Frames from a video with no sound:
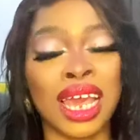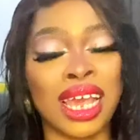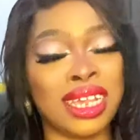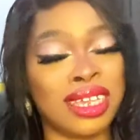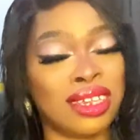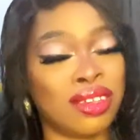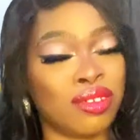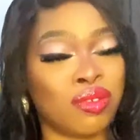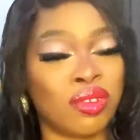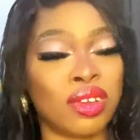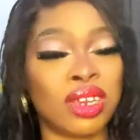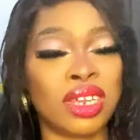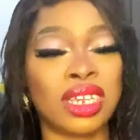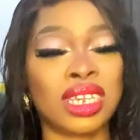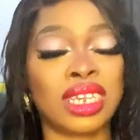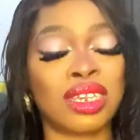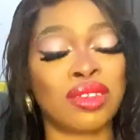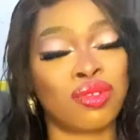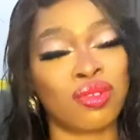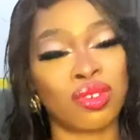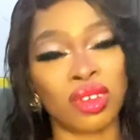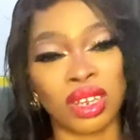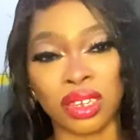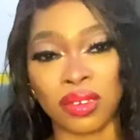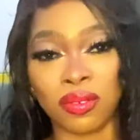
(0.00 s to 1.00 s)
it is really
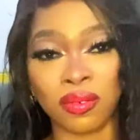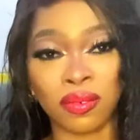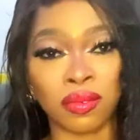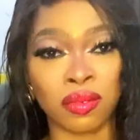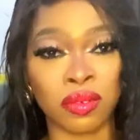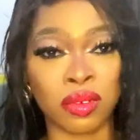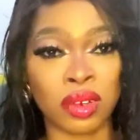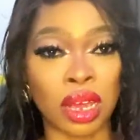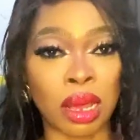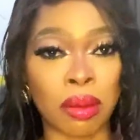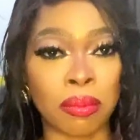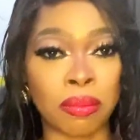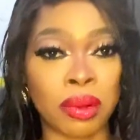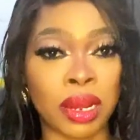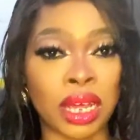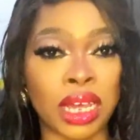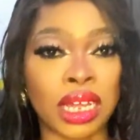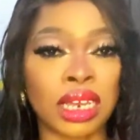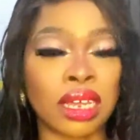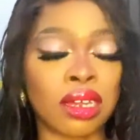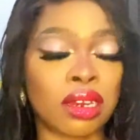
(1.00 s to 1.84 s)
stressful reapplying.